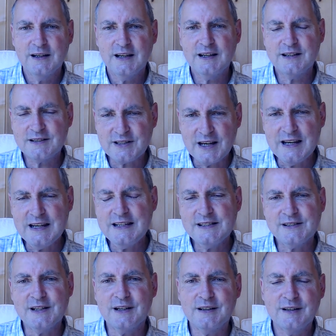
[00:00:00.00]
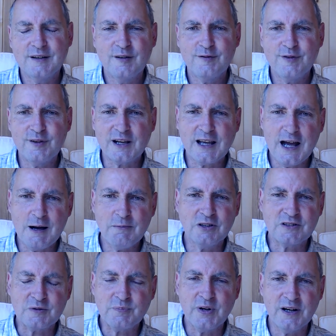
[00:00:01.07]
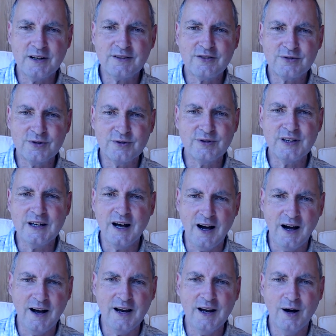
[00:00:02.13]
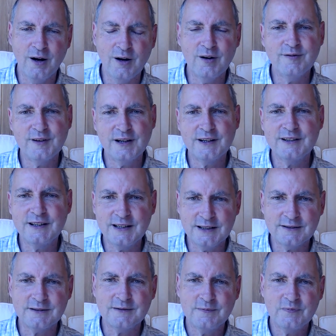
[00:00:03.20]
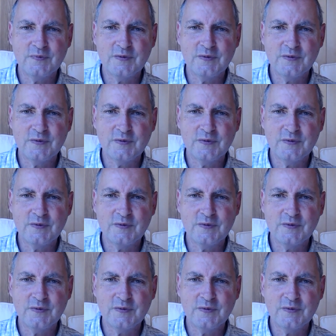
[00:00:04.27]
It is easier for a camel to pass through the eye of a needle.